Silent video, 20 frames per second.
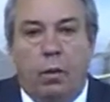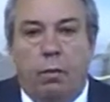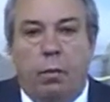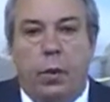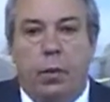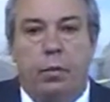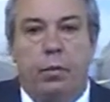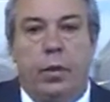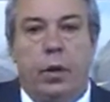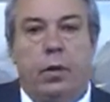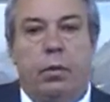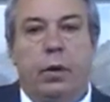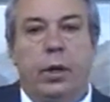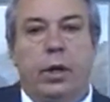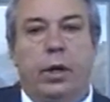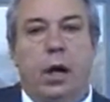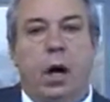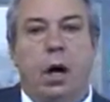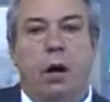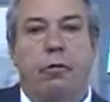But, but
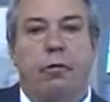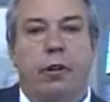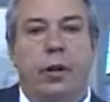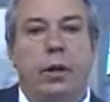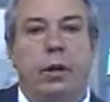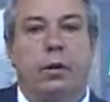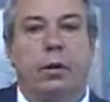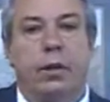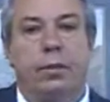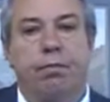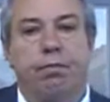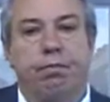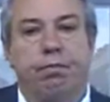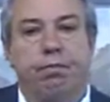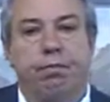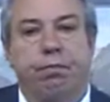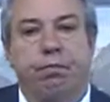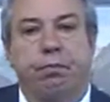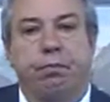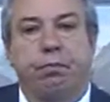when God filled him,
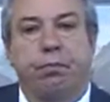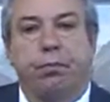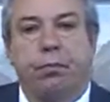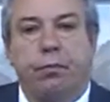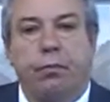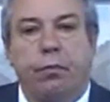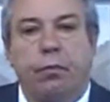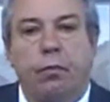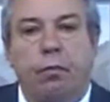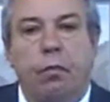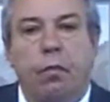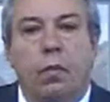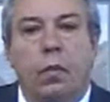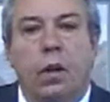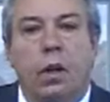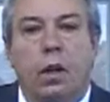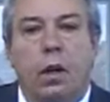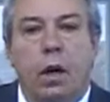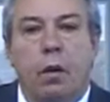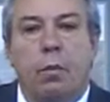
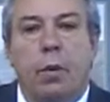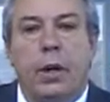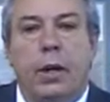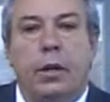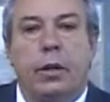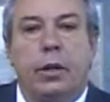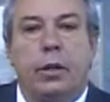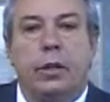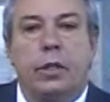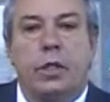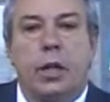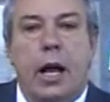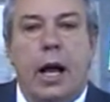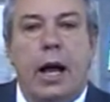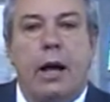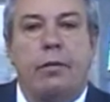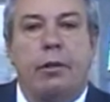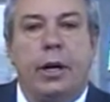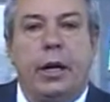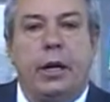come into his
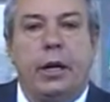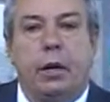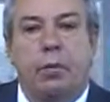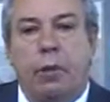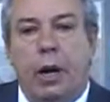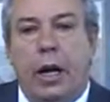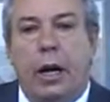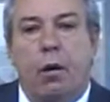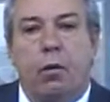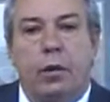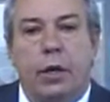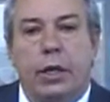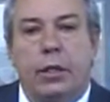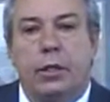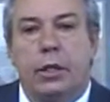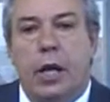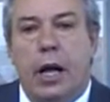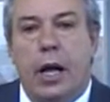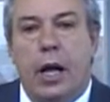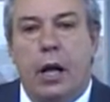life and then come down on the
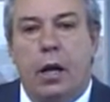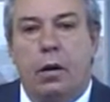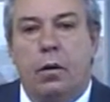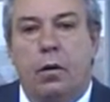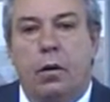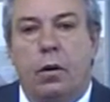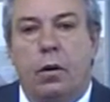inside,